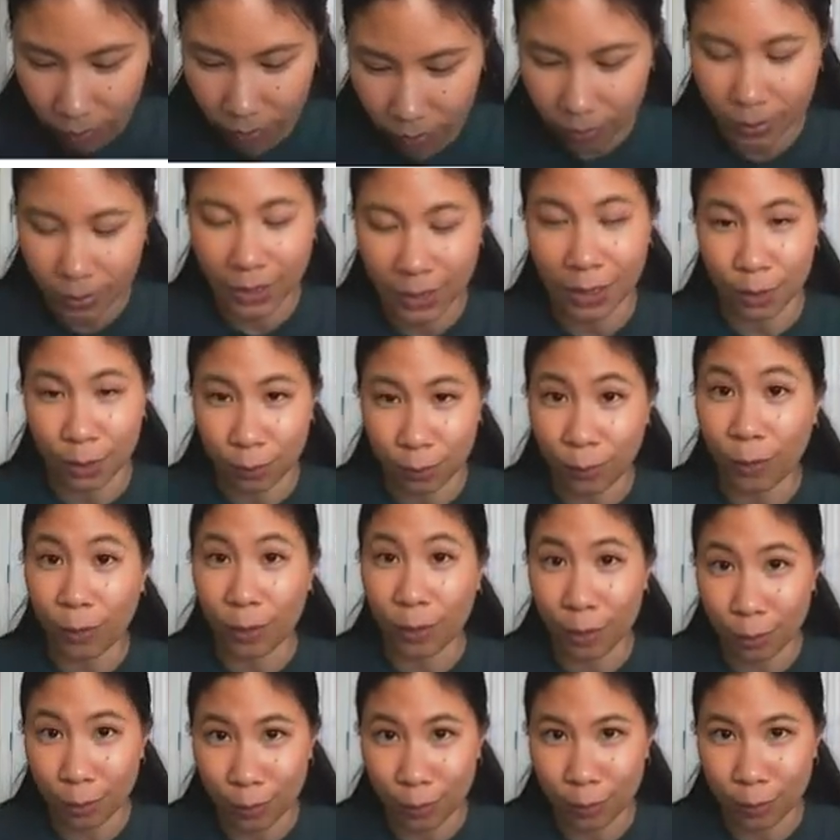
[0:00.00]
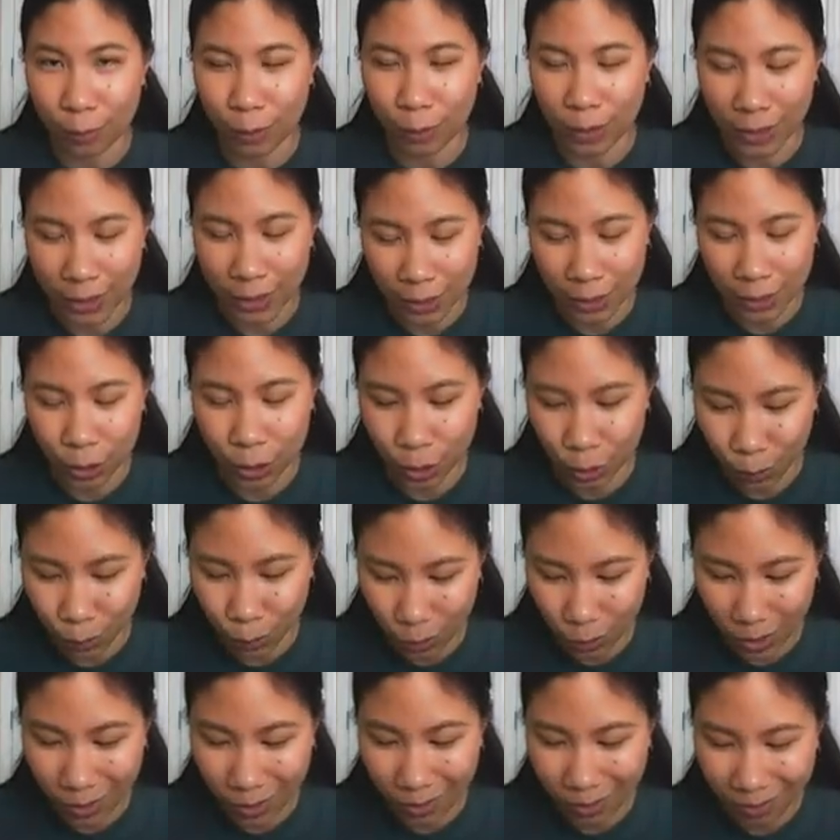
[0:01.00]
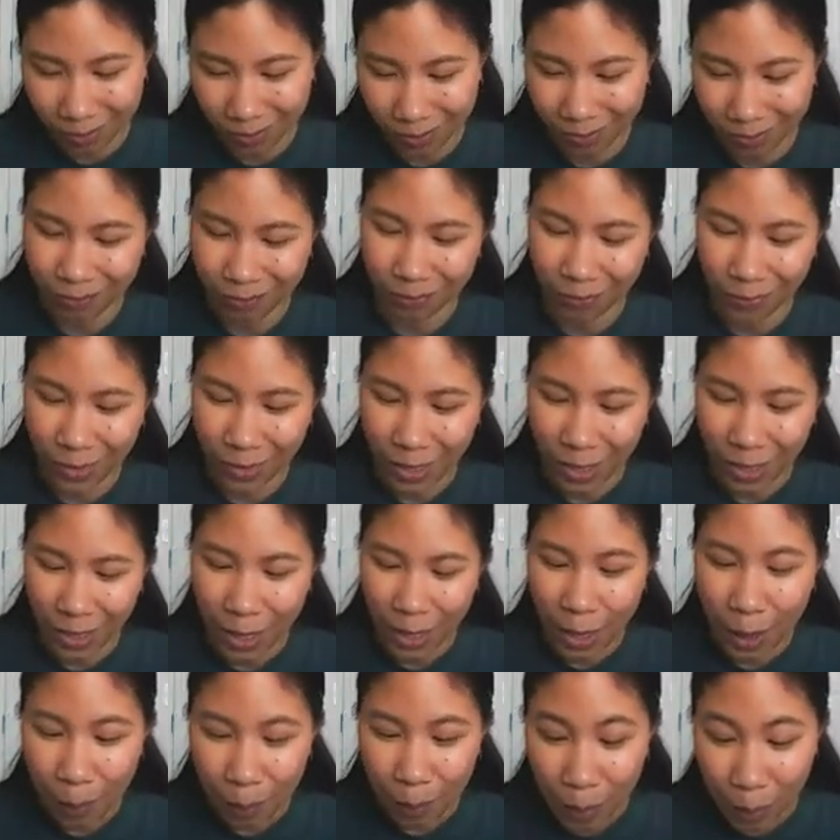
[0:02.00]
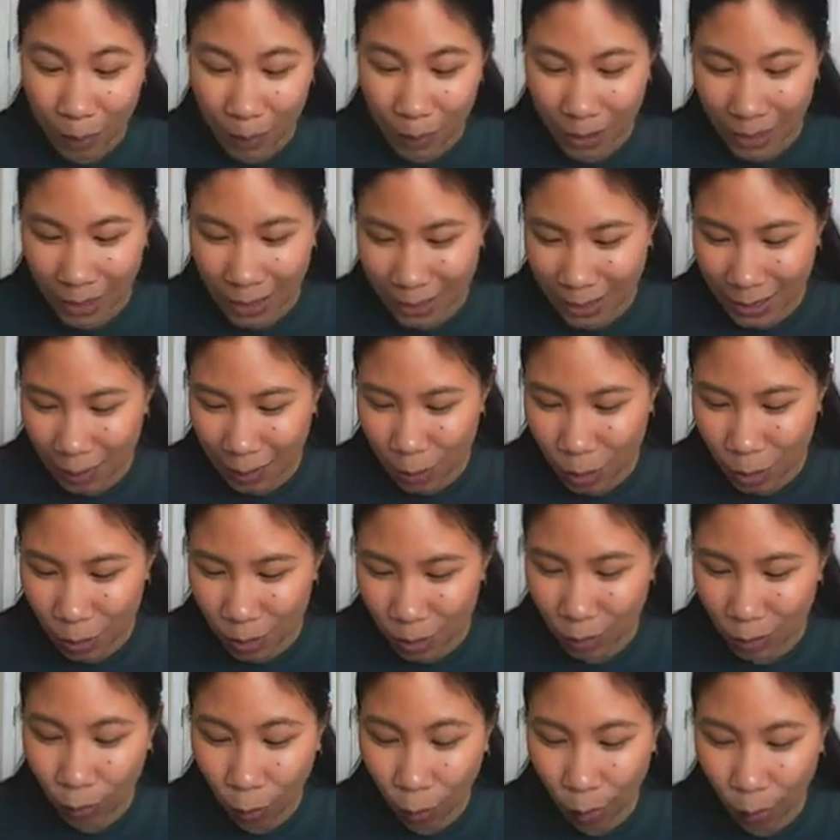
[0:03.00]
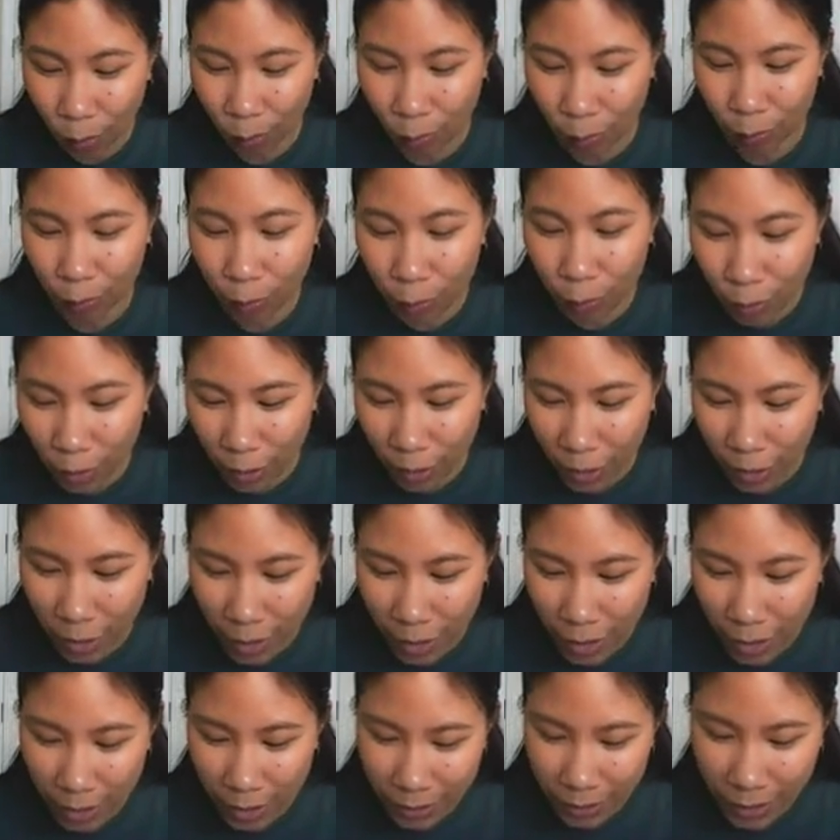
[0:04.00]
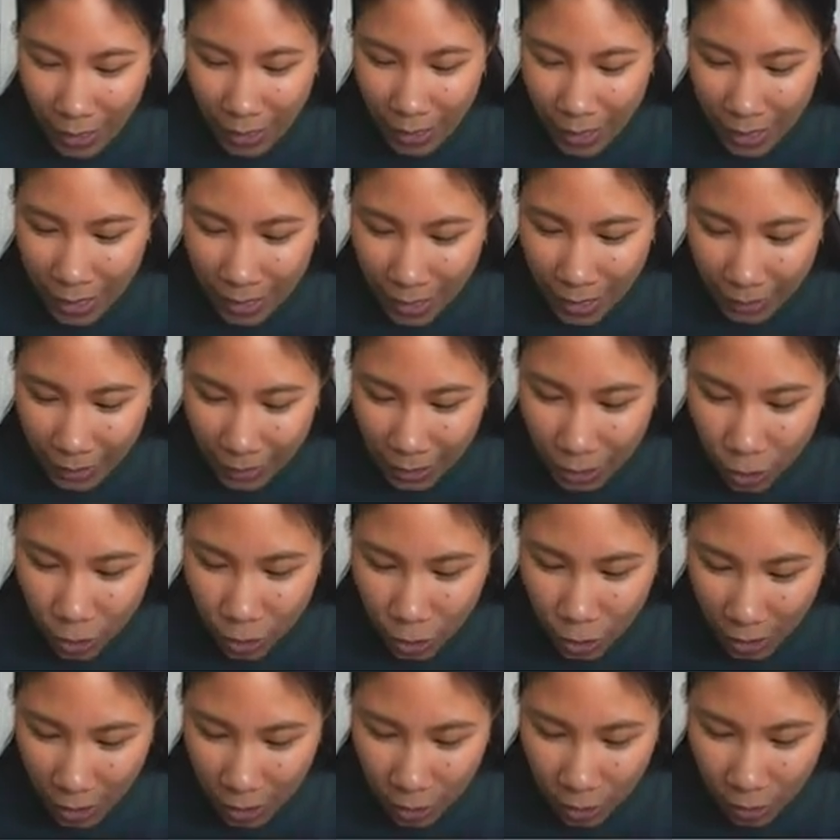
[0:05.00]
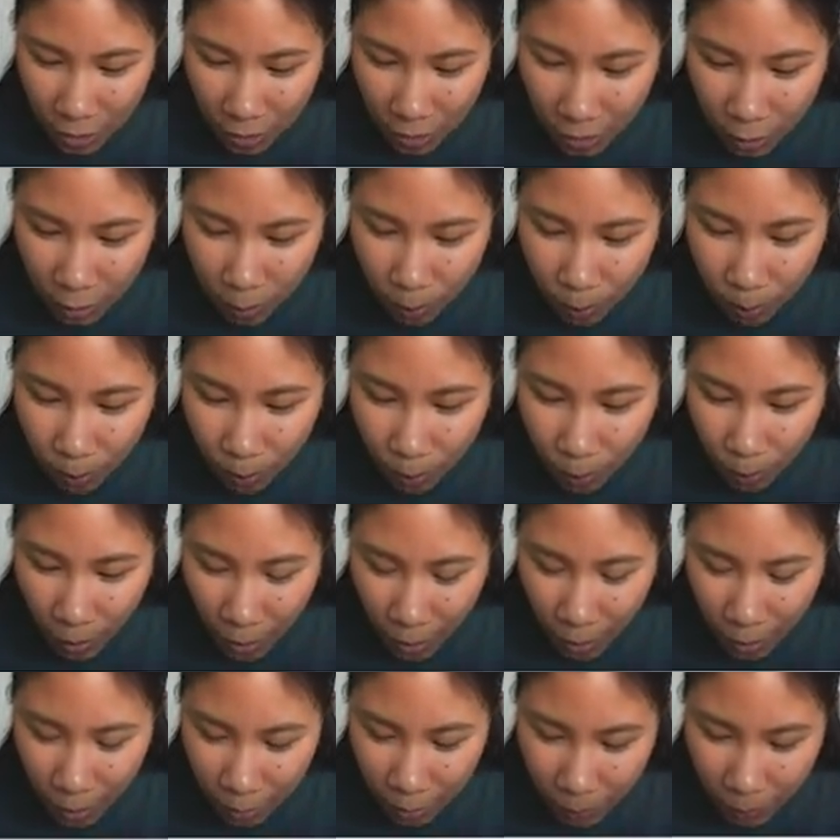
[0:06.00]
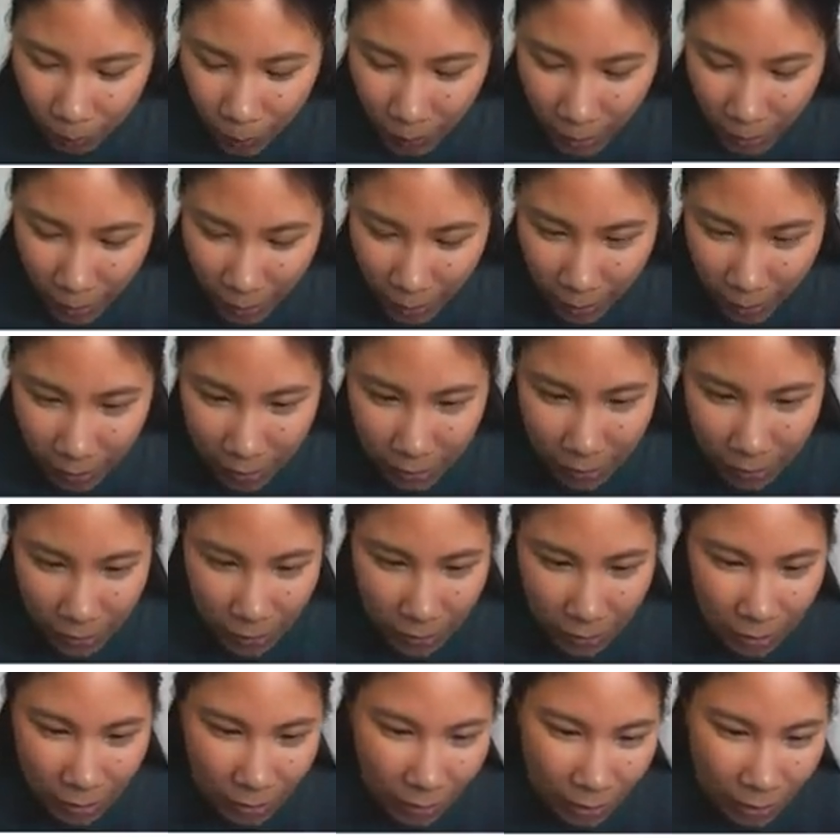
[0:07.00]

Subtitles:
because 4 over 4 is just 1. But because I'm doing 4 over 4, then I can change this bottom x